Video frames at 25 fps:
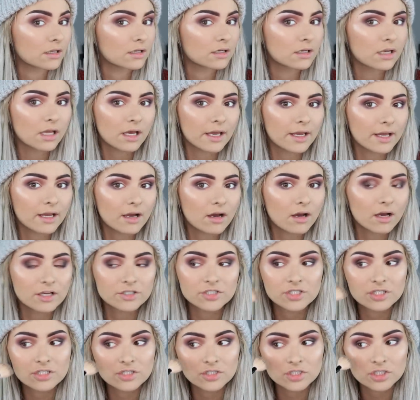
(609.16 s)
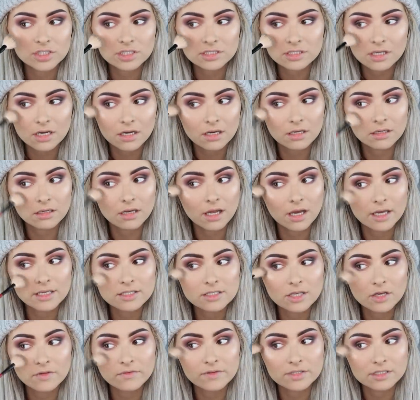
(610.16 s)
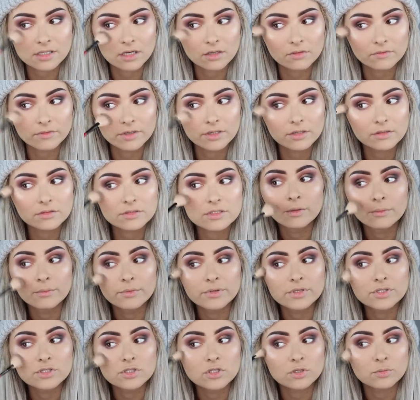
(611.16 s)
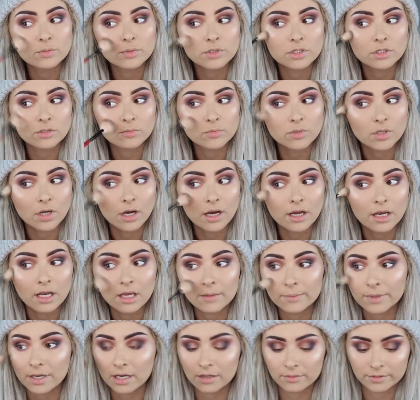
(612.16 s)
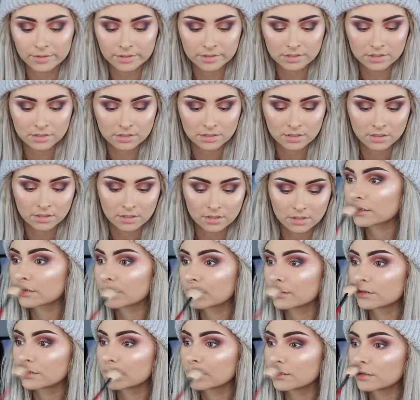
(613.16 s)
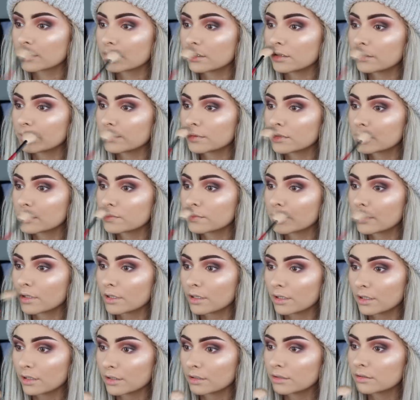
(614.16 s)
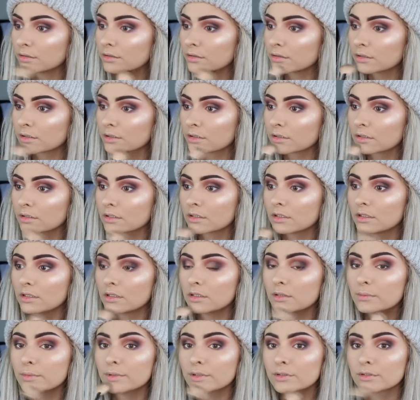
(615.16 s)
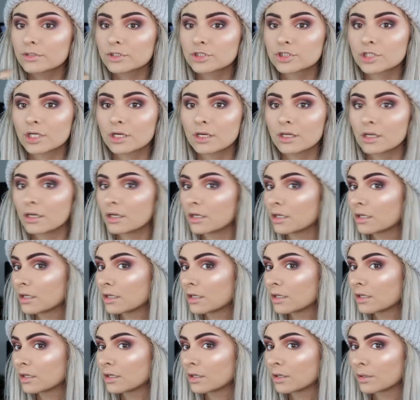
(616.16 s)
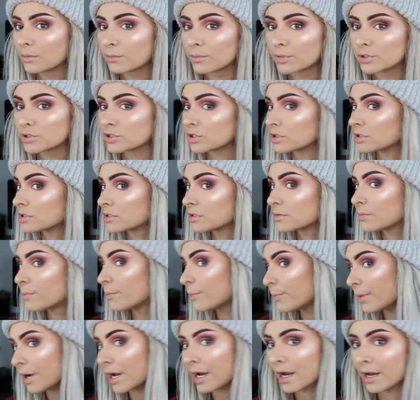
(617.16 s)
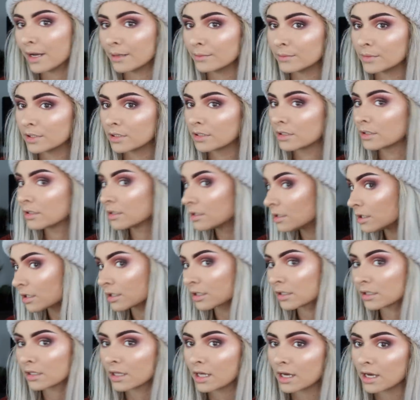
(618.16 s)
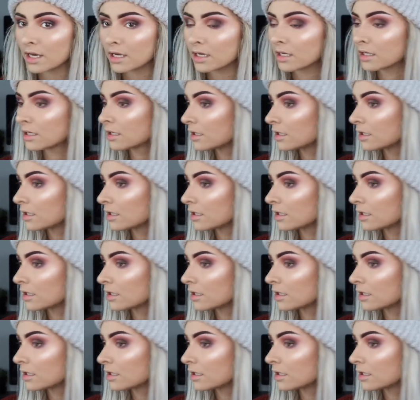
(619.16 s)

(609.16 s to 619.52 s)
Like, Sophie's unreal. With superhuman highlight powers. On the cupid's bow, a little bit on the chin, but just bam, look at that.